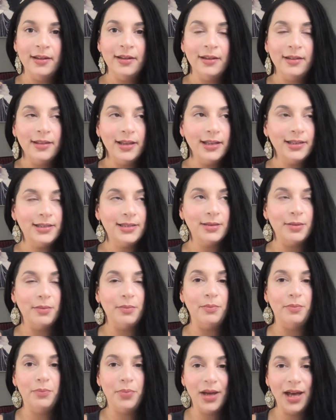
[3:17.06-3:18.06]
That's some
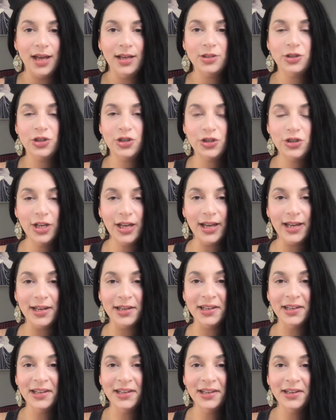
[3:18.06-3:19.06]
bad shit.
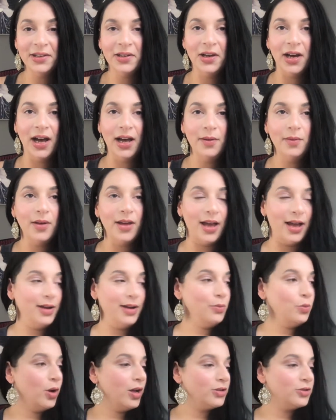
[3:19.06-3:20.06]
I
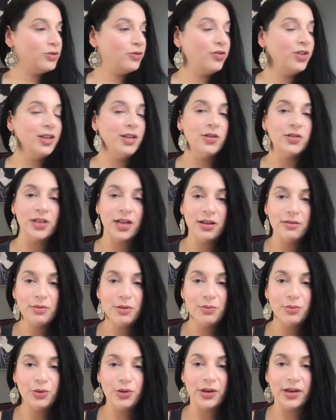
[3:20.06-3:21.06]
watched videos. I
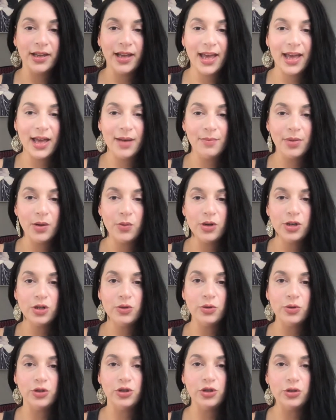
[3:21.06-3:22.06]
remember in camp, I went to
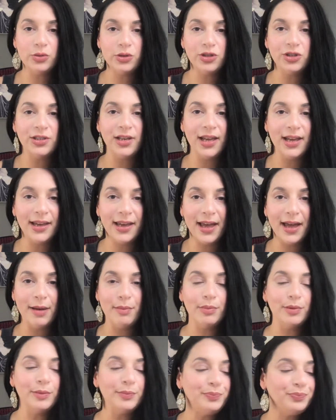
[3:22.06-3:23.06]
a Jewish day camp,
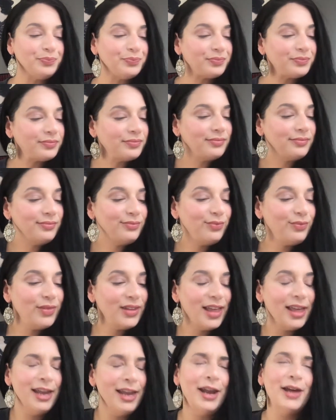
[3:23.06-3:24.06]

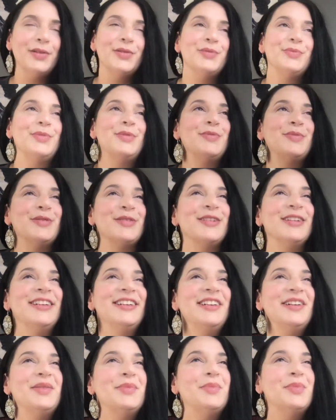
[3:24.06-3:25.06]
and I remember
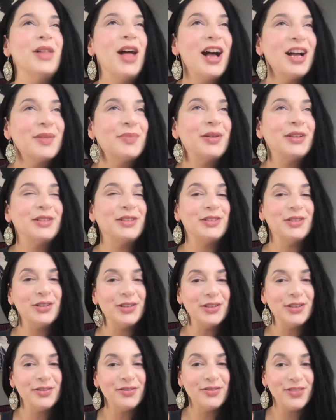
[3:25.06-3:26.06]

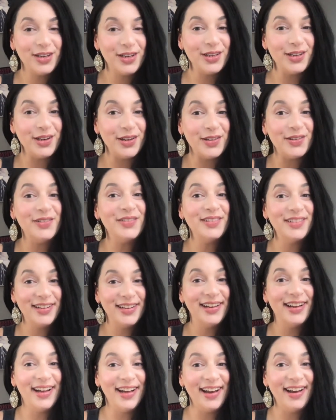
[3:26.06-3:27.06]
Blockbuster Video.
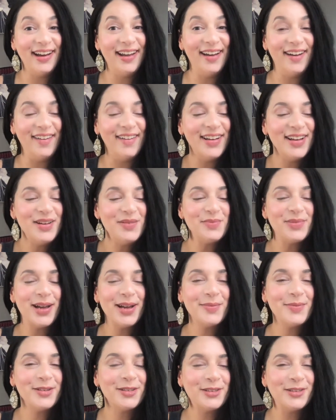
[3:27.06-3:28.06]
I know.
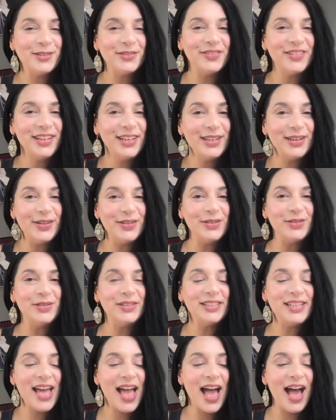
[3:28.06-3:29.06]
Blockbuster Video used
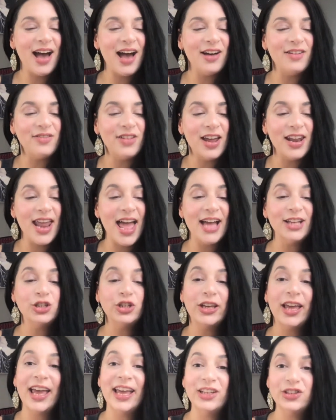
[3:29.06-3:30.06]
to have an
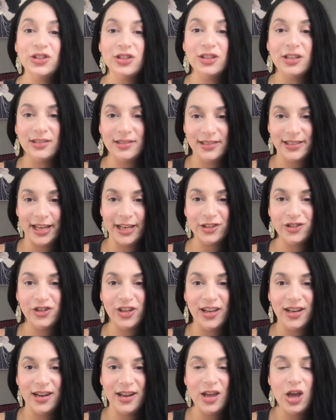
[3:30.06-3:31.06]
educational
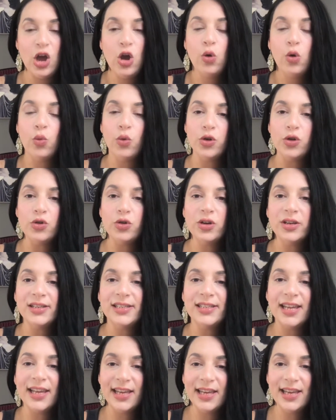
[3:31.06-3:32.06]
section where you could
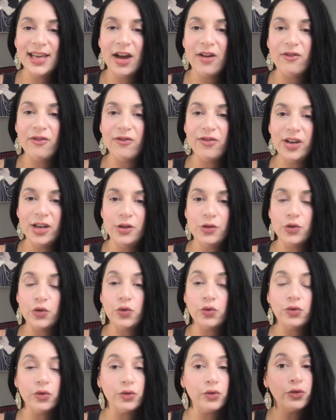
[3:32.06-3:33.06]
take out videos
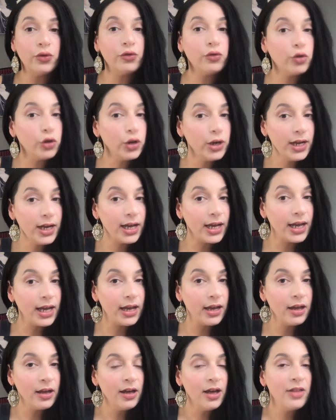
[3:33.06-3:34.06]
for
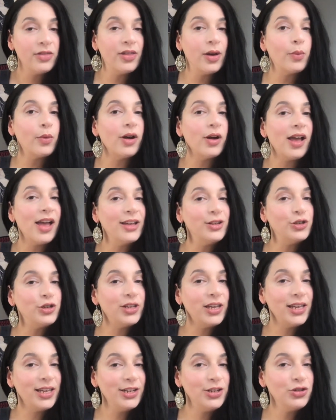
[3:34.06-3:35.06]
free that were
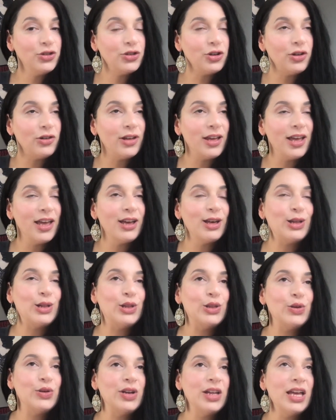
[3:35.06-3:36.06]
educational,
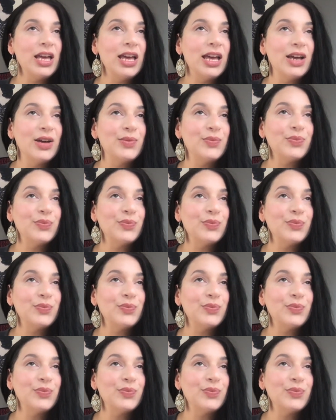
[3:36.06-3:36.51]
including